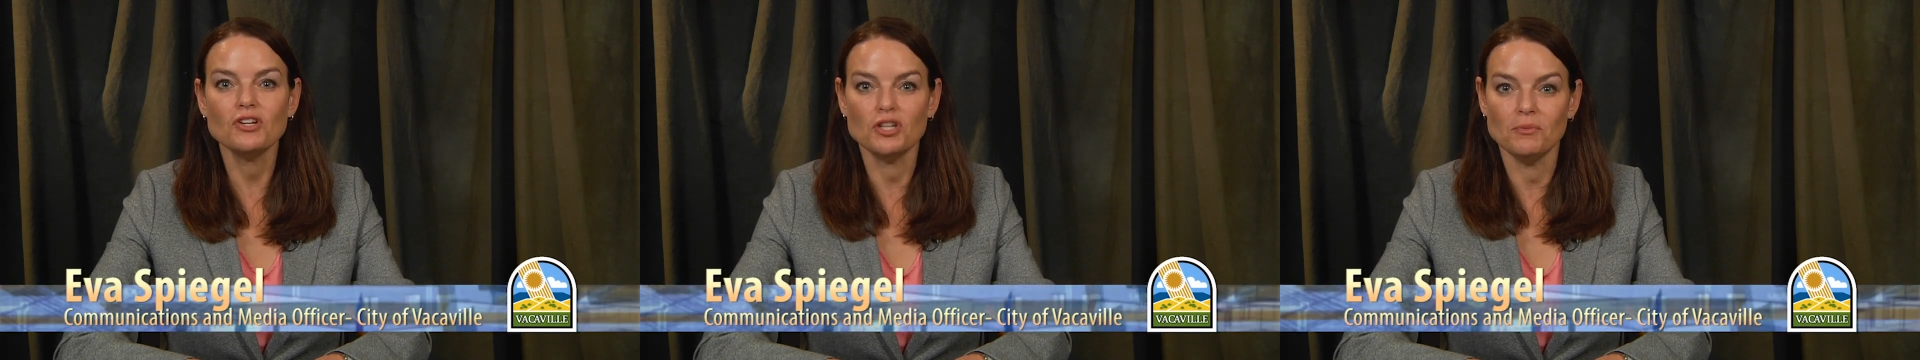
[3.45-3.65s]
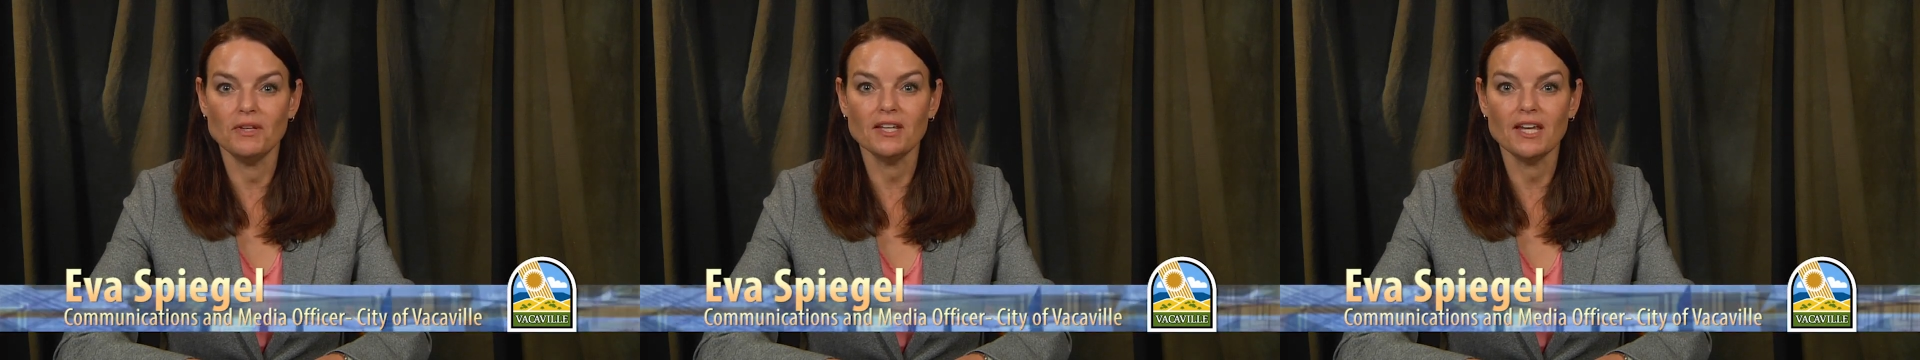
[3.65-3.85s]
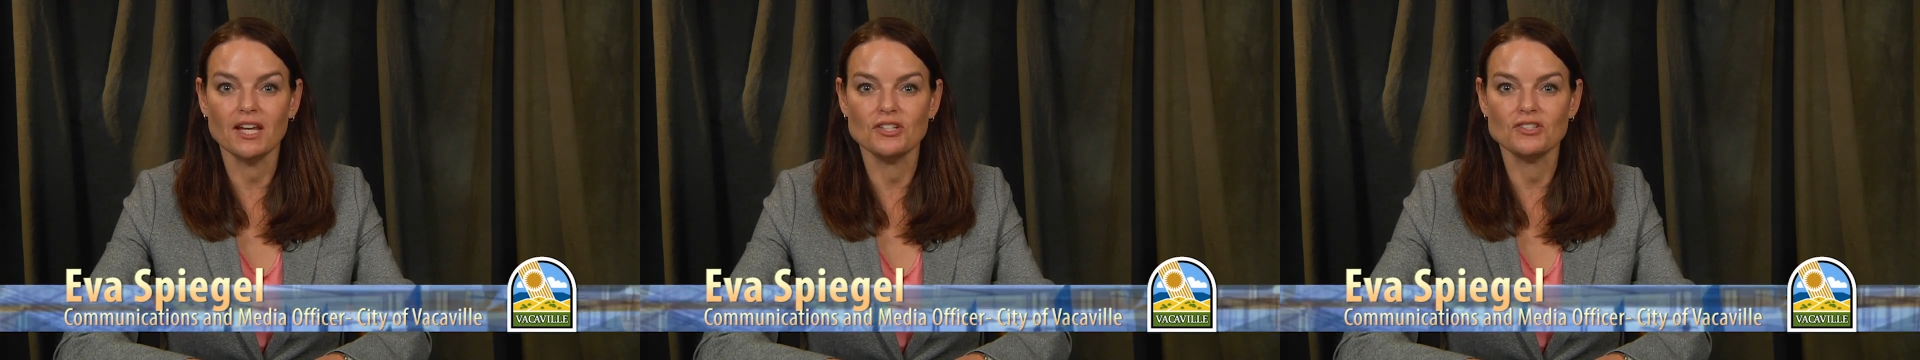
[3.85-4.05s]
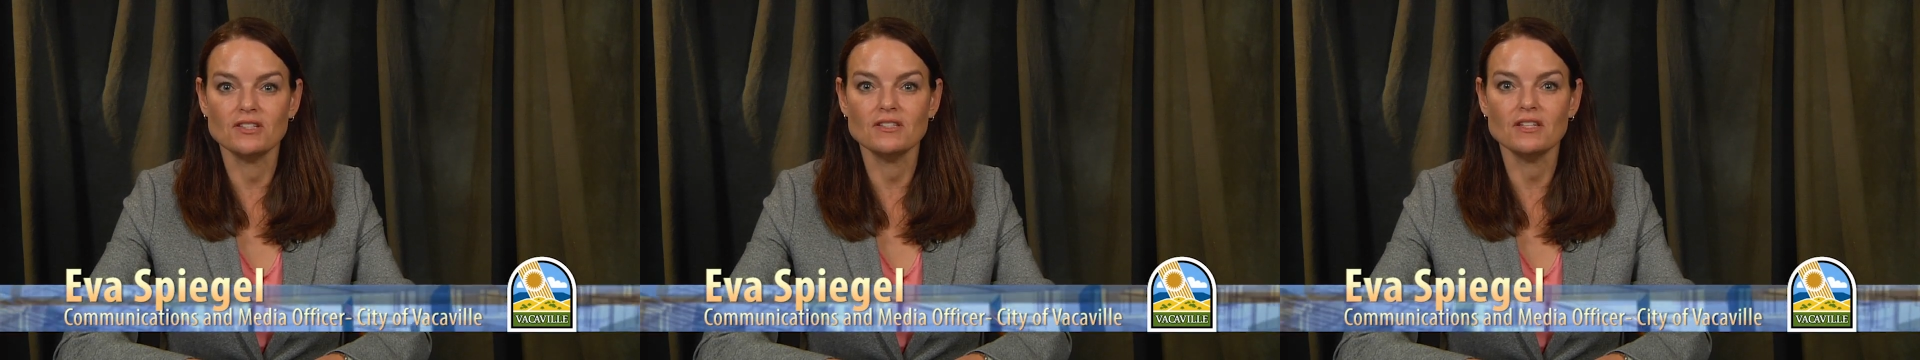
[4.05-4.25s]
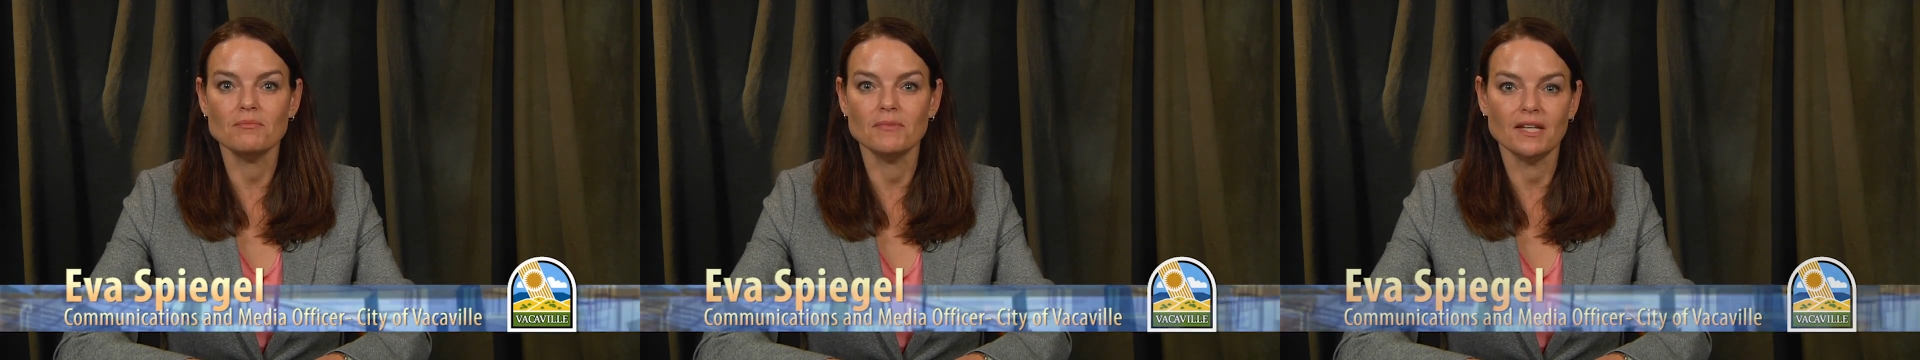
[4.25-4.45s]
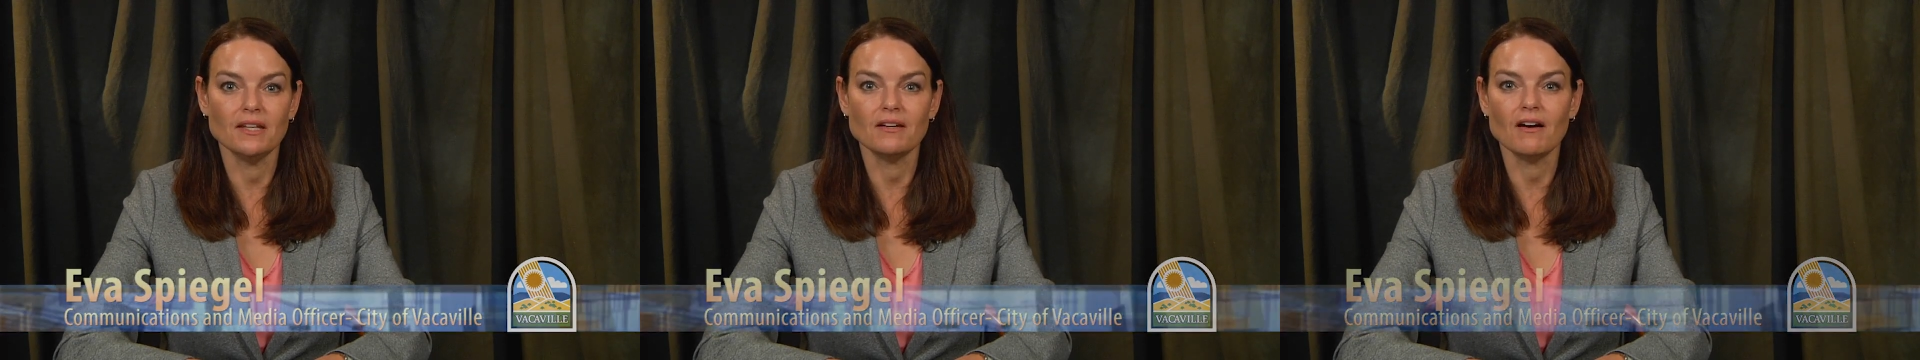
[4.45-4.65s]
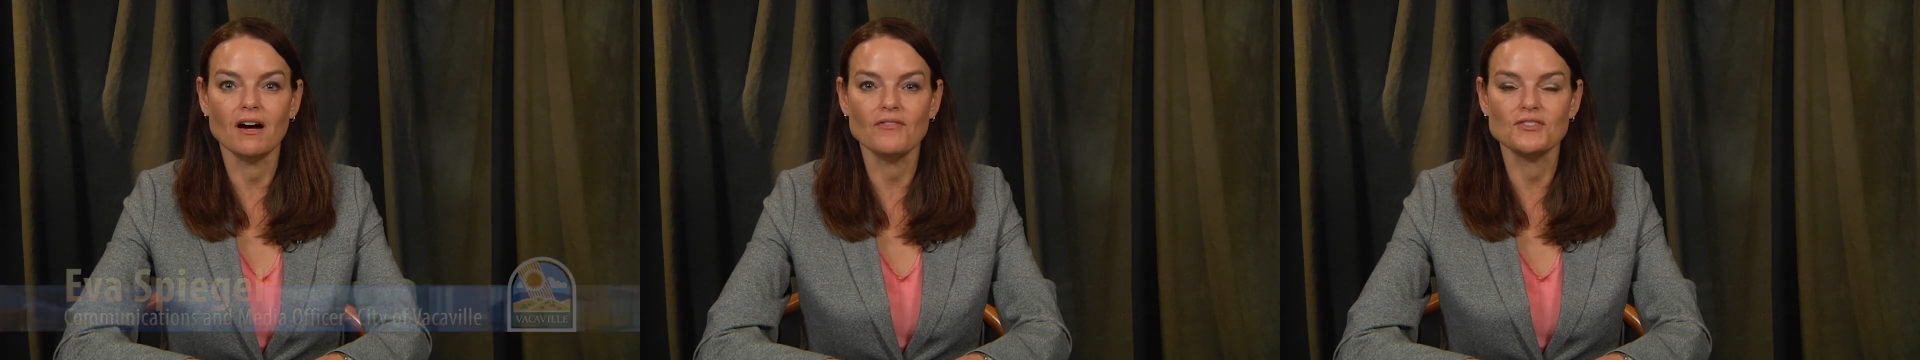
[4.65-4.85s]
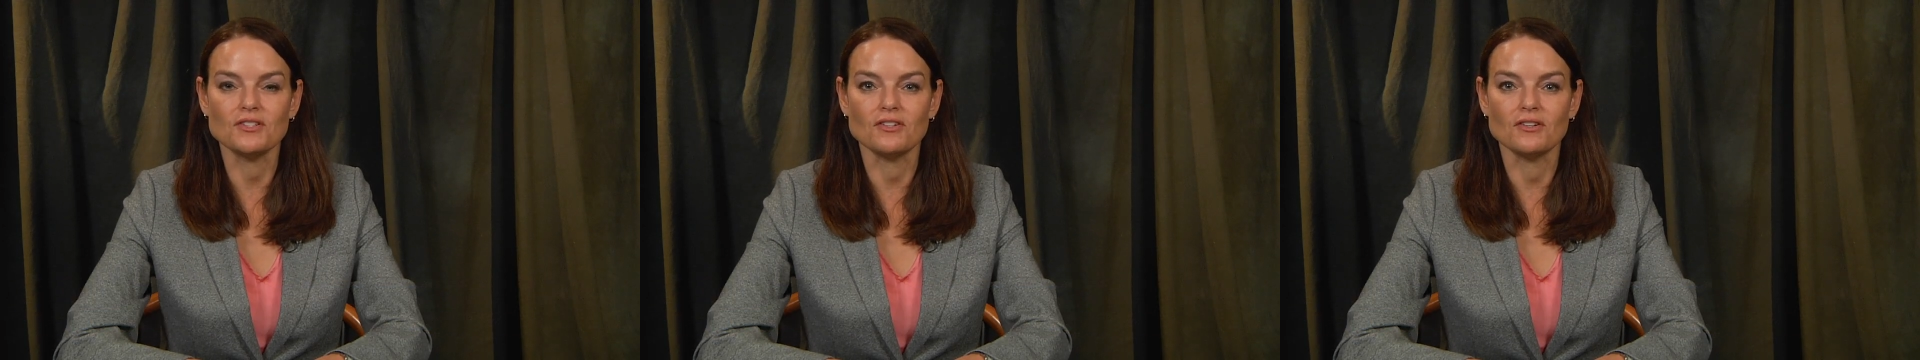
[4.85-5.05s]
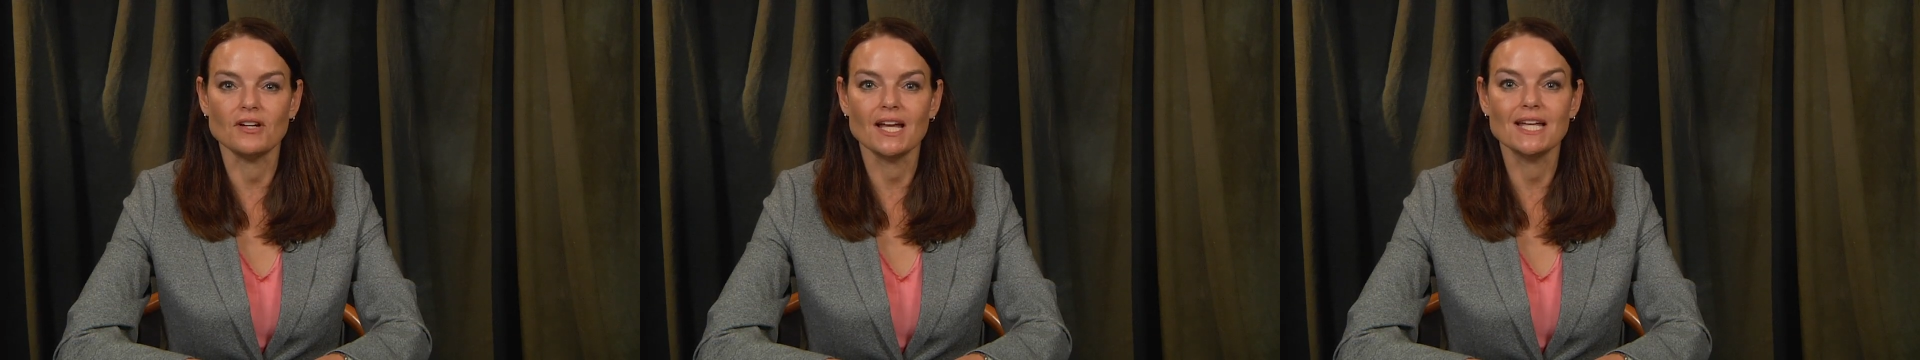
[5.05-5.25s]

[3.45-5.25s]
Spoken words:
Communications and Media Officer,